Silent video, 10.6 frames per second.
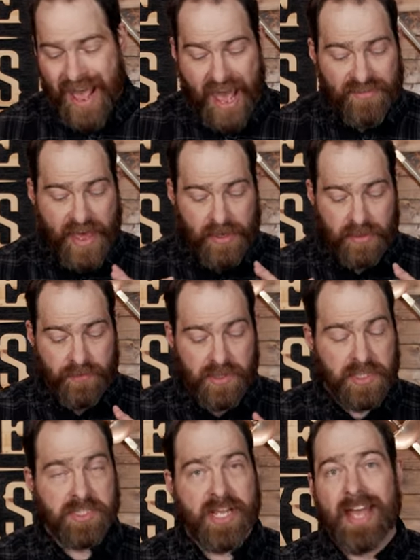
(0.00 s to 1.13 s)
and that'll give you
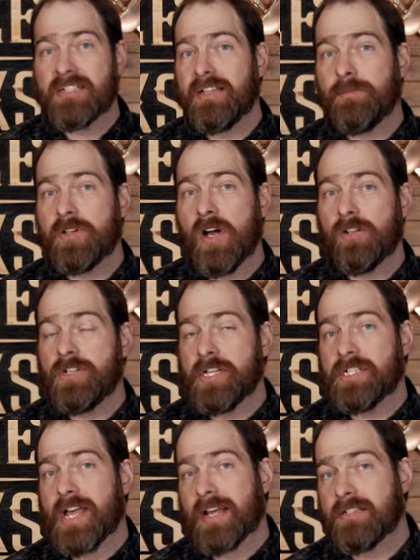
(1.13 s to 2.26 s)
the exact same color and the
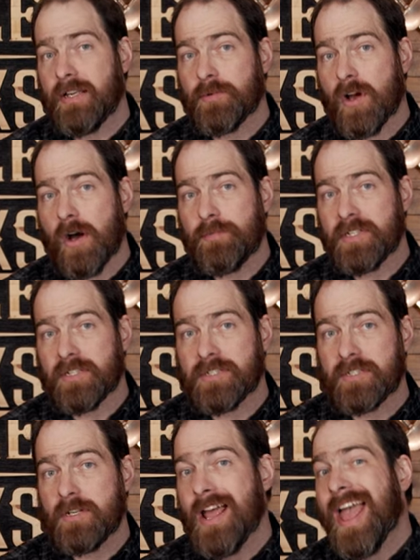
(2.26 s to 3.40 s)
exact same
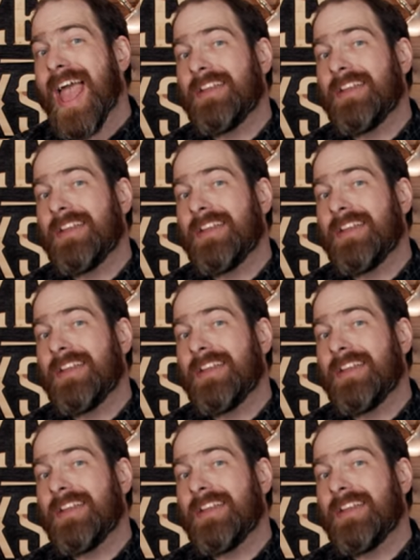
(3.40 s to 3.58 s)
composition,